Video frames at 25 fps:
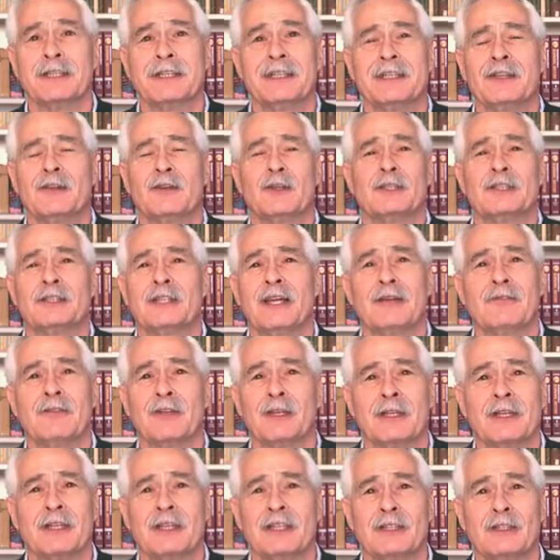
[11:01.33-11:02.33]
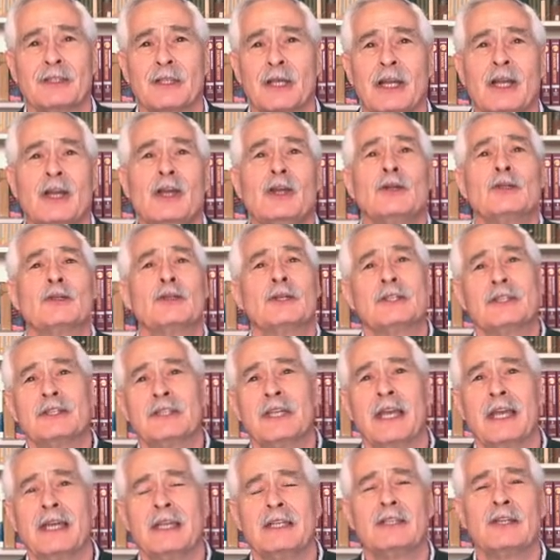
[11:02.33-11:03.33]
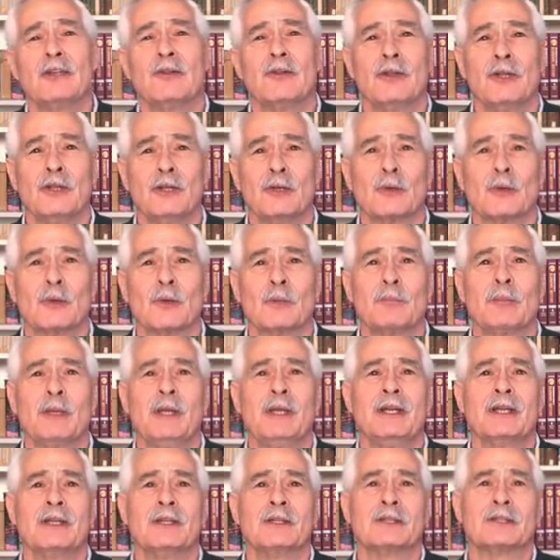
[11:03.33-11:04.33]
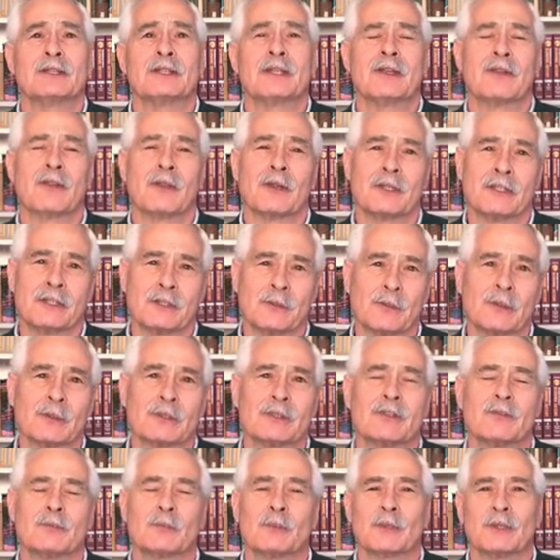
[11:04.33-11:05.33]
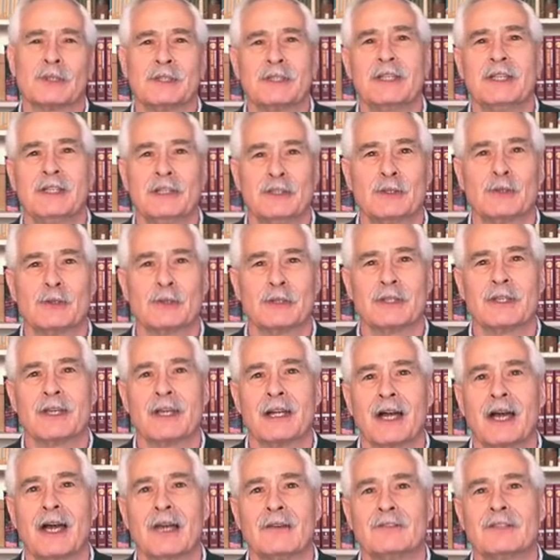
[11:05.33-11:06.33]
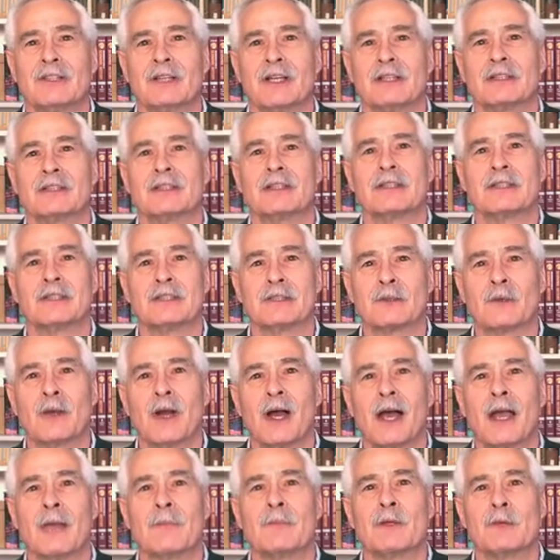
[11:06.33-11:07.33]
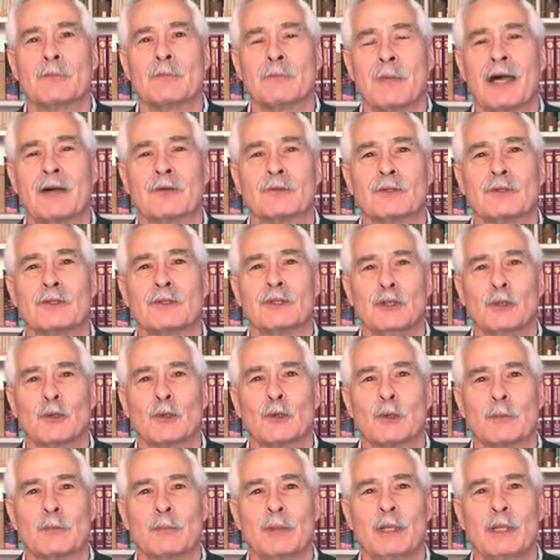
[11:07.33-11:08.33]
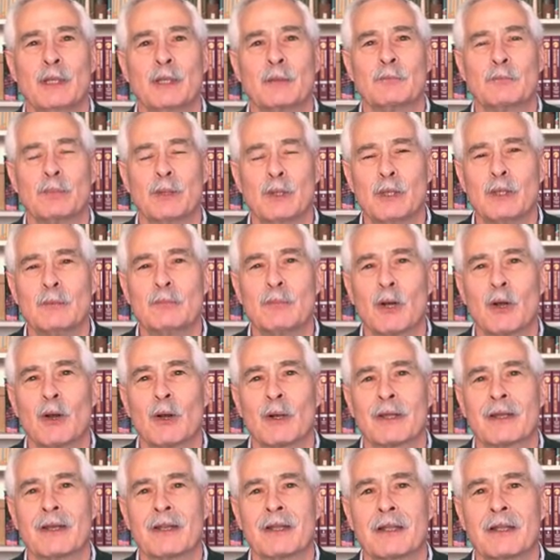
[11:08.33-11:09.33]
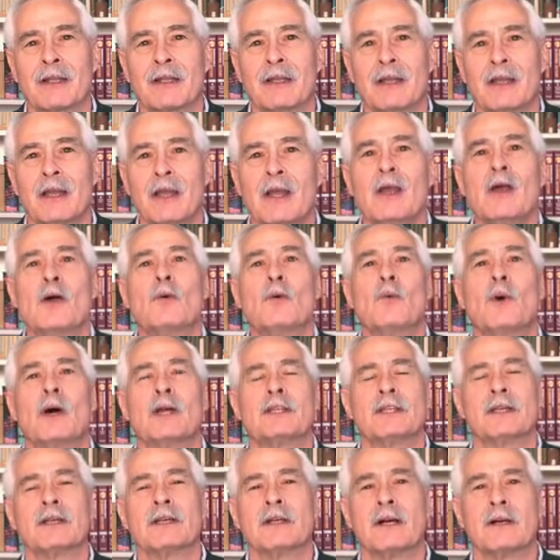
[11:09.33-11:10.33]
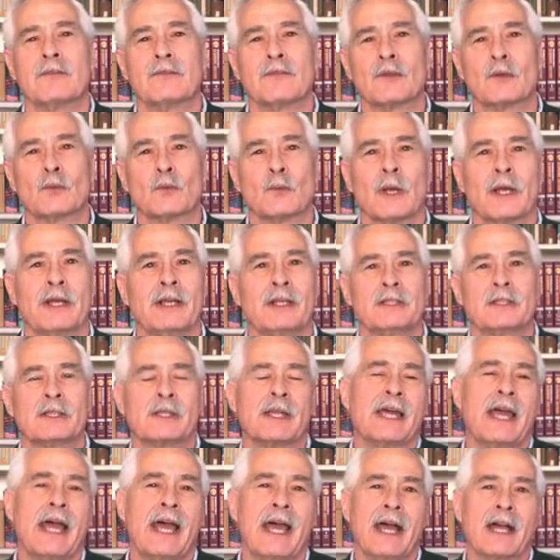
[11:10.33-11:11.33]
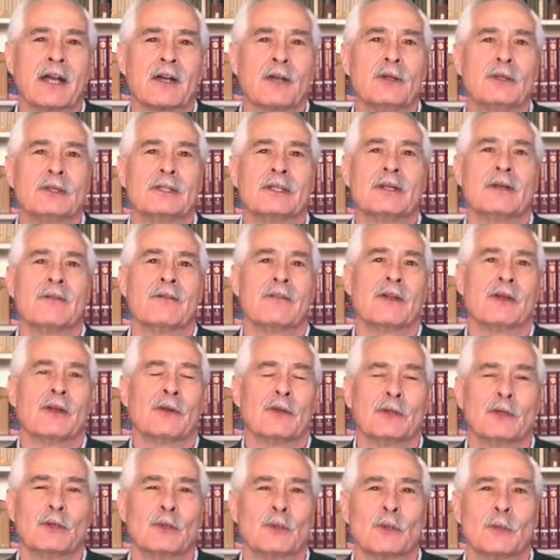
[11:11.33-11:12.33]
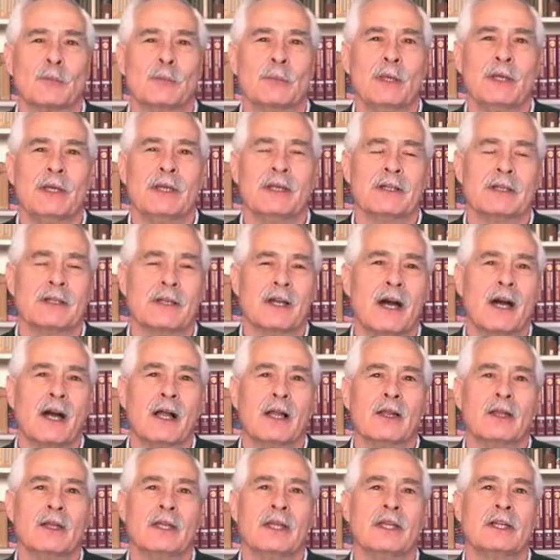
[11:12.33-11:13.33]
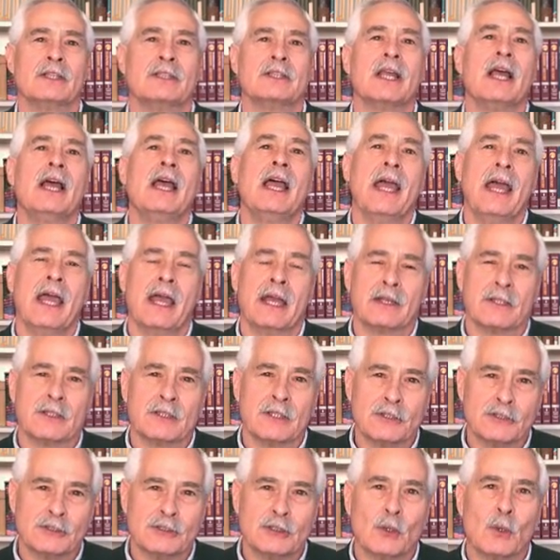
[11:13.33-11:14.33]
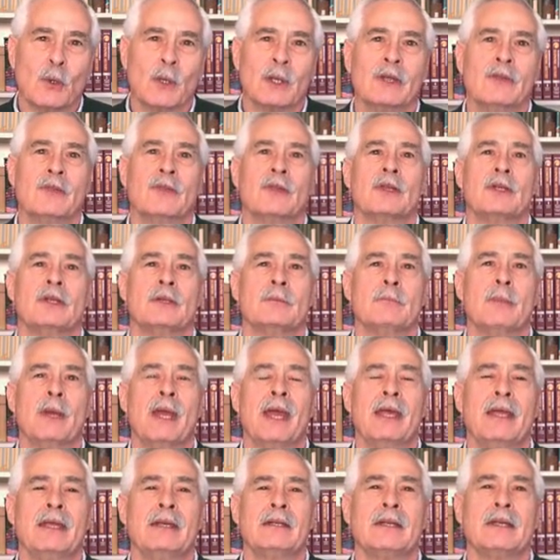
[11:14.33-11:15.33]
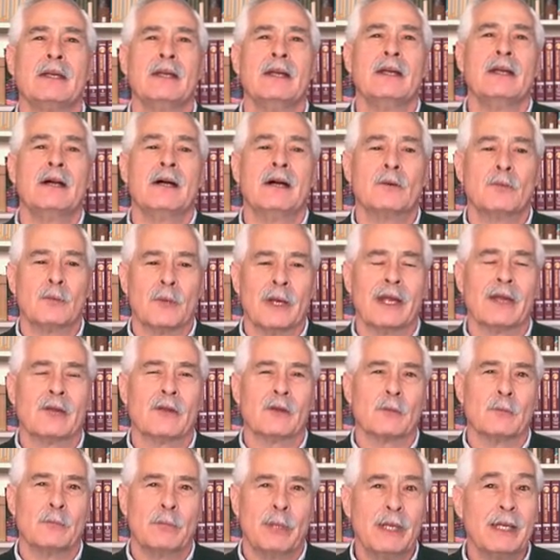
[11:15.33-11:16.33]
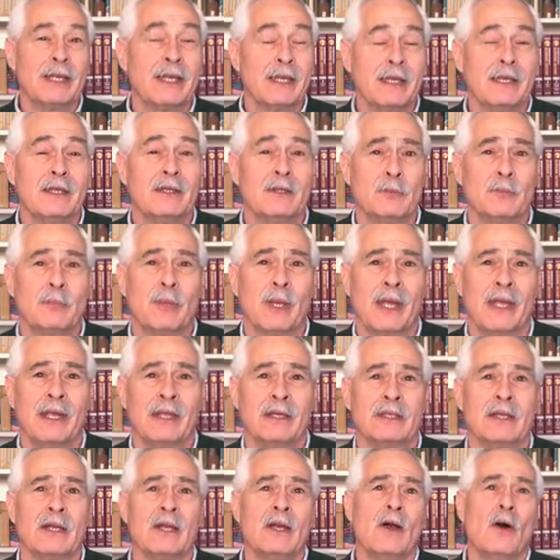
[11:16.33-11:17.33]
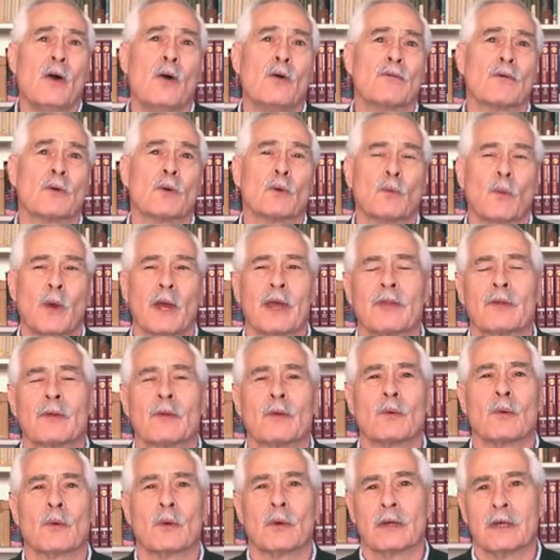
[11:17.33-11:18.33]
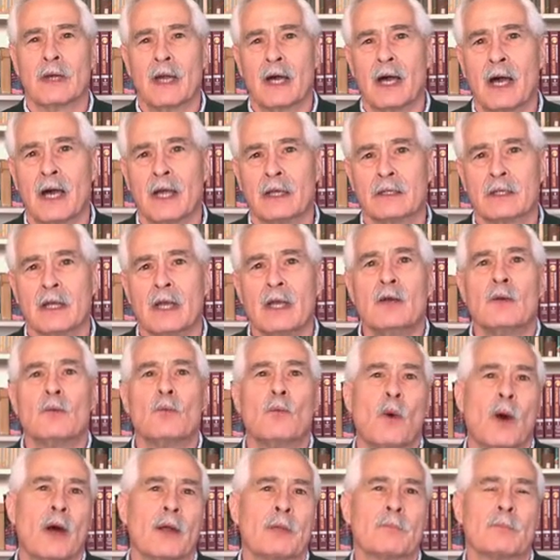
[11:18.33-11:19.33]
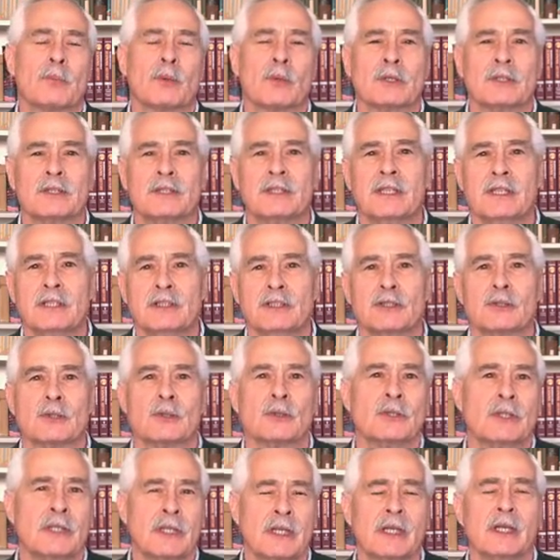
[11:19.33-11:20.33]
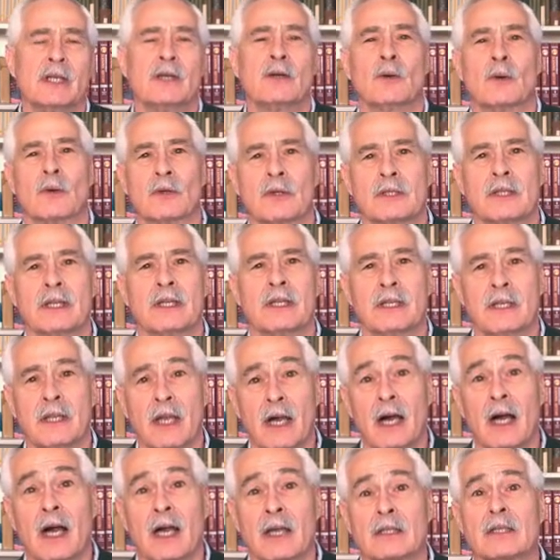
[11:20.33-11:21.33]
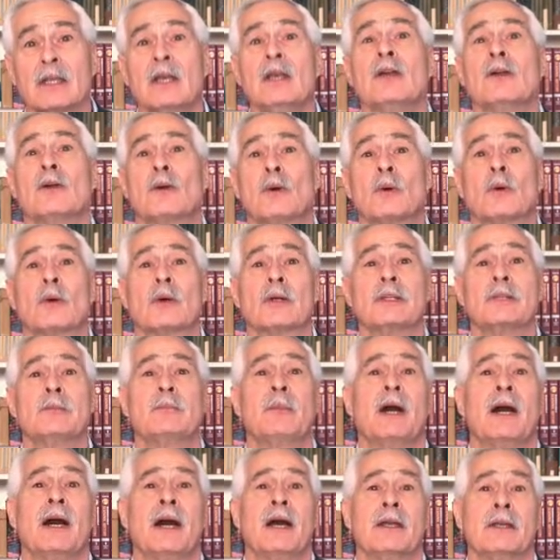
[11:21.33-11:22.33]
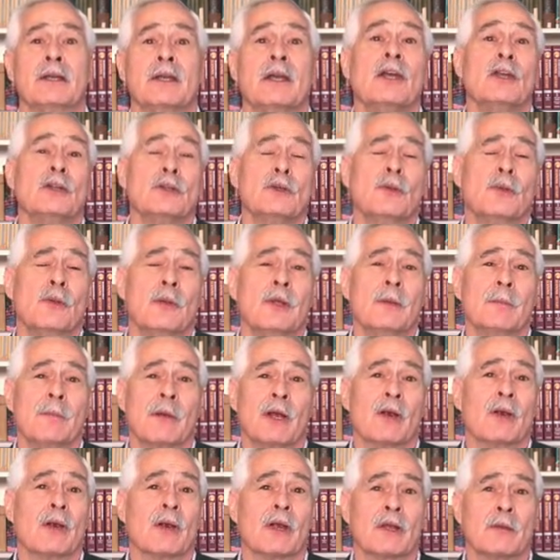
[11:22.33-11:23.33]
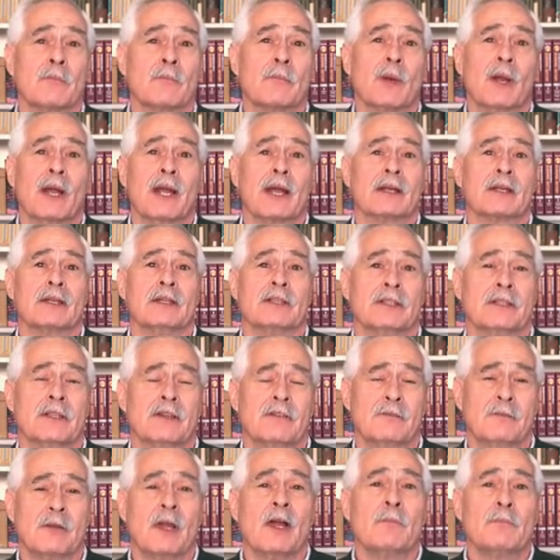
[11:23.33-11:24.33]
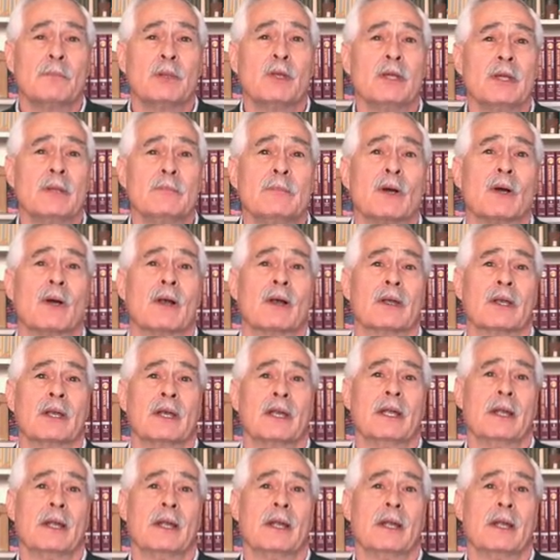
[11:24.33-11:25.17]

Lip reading: did in the 70s, to say to the Europeans that the sorts of procedures that I've just described amount to European plea bargaining was enough to raise the hackles of their European colleagues and to join the debate, a rather picky debate over whether or not one procedure did or did not correspond to the American practice of plea bargaining.